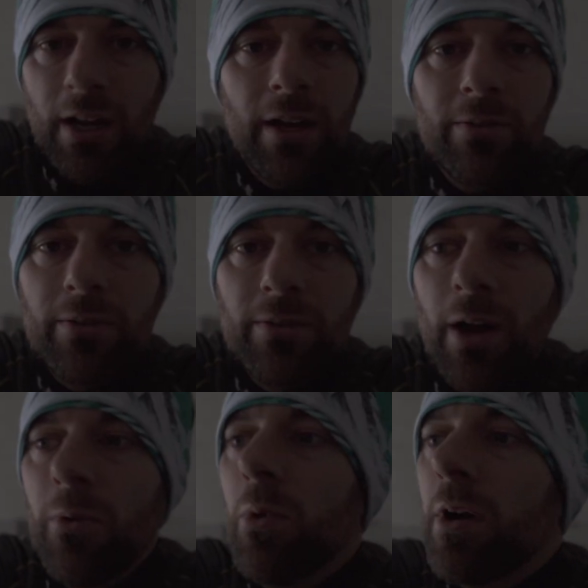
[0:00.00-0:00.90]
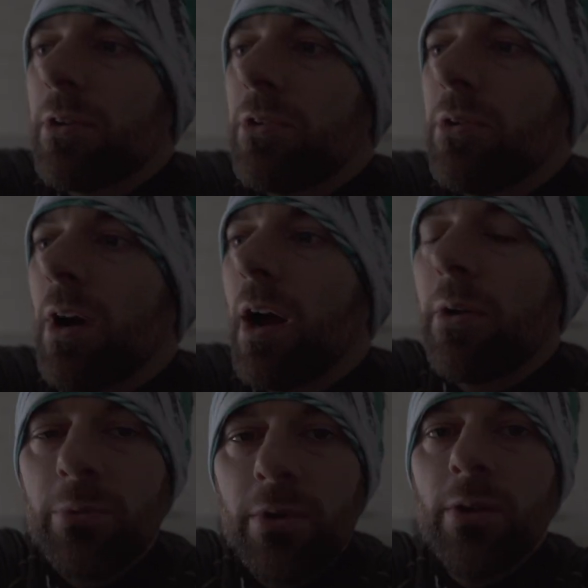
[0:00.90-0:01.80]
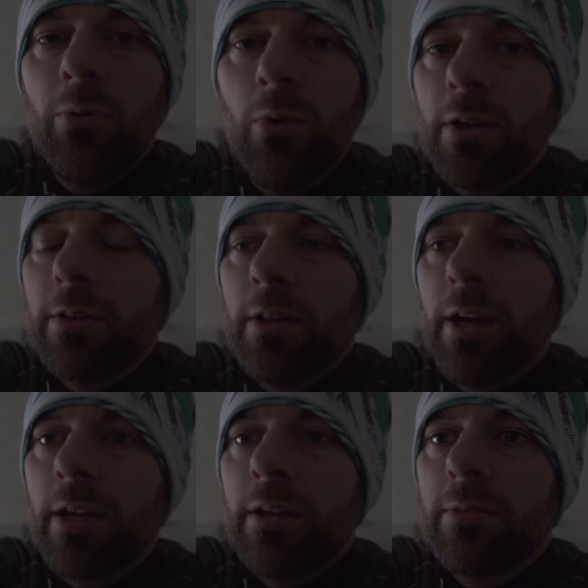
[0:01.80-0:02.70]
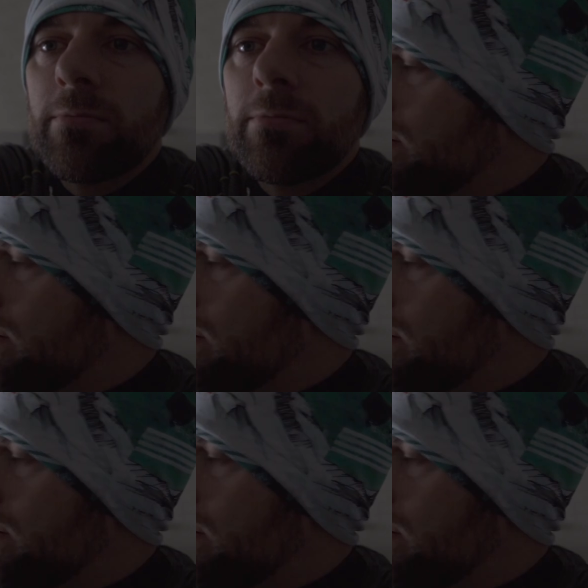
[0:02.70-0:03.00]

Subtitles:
I don't know, I really want to like it.